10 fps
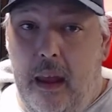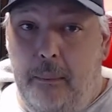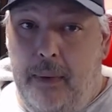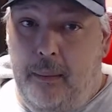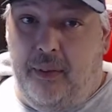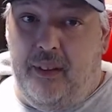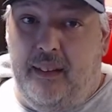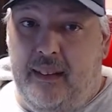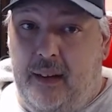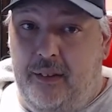people
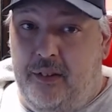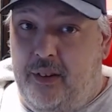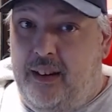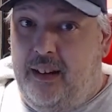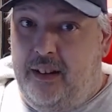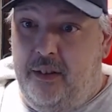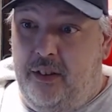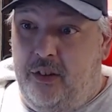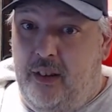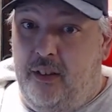thought that I was drinking and
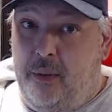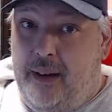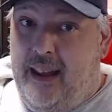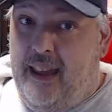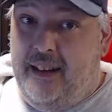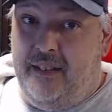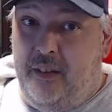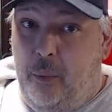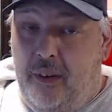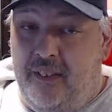doing drugs when I
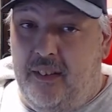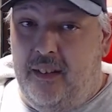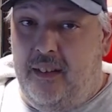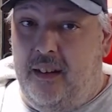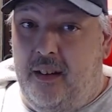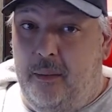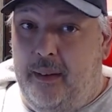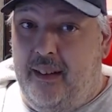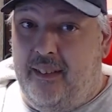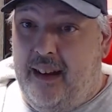actually wasn't,
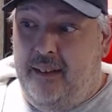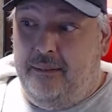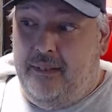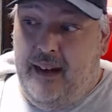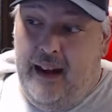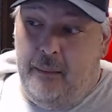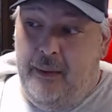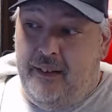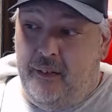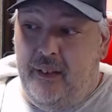because I had a
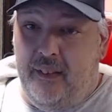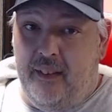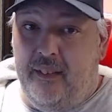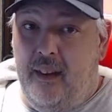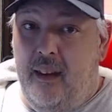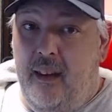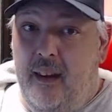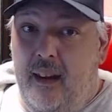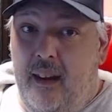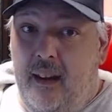mental illness.
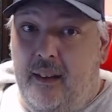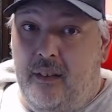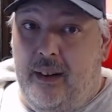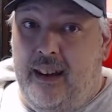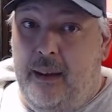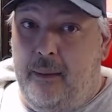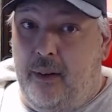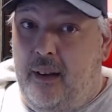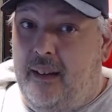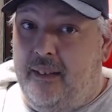So I came
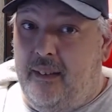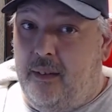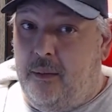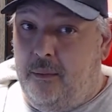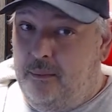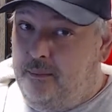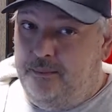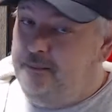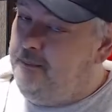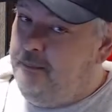across as
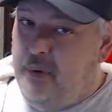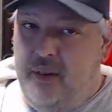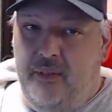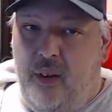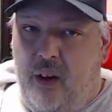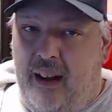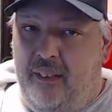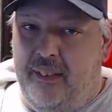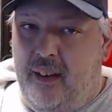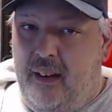pretty far
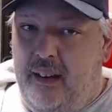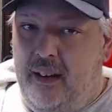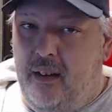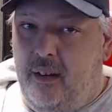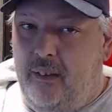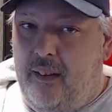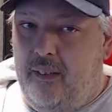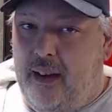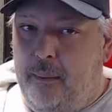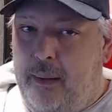out there, and, a
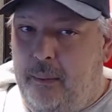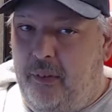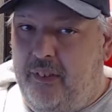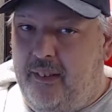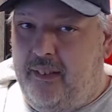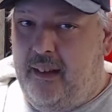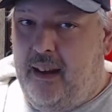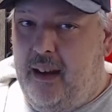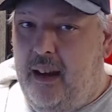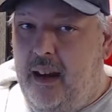lot of people just,
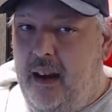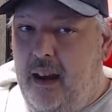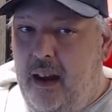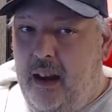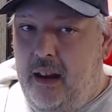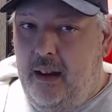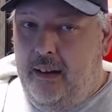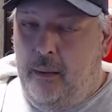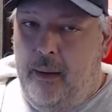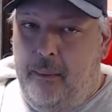
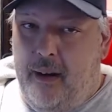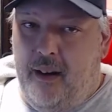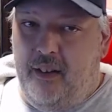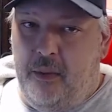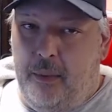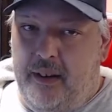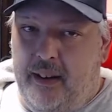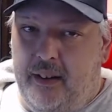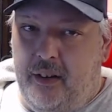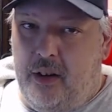my parents in
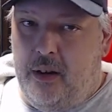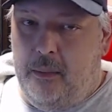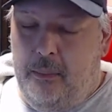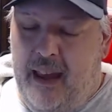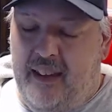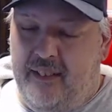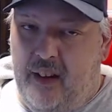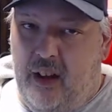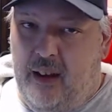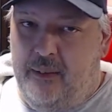particular, pass
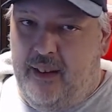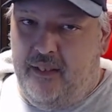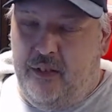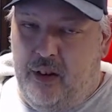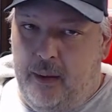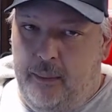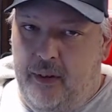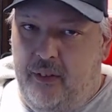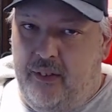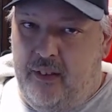it off as drug
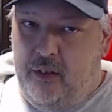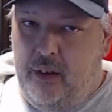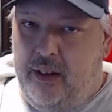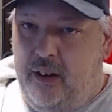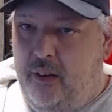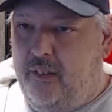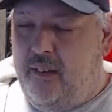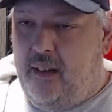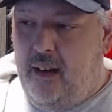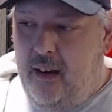abuse and drug use
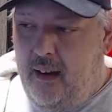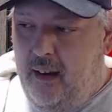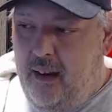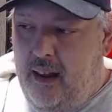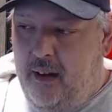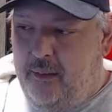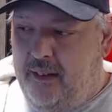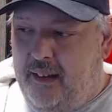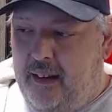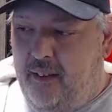and
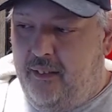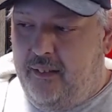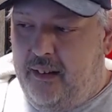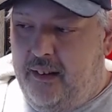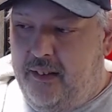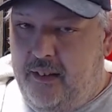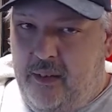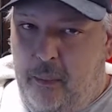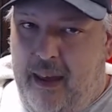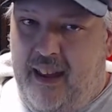everything else, and he's
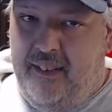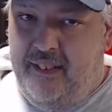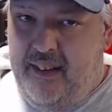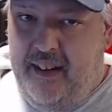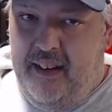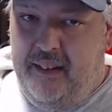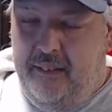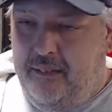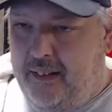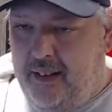just a bad seed
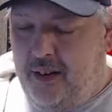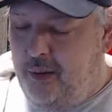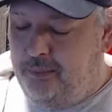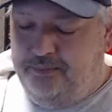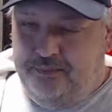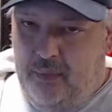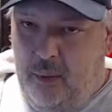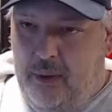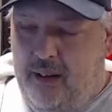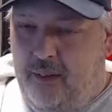and
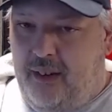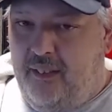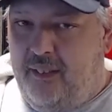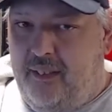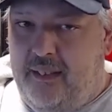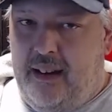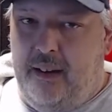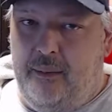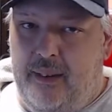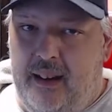whatever else, instead
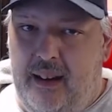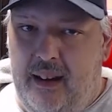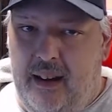of they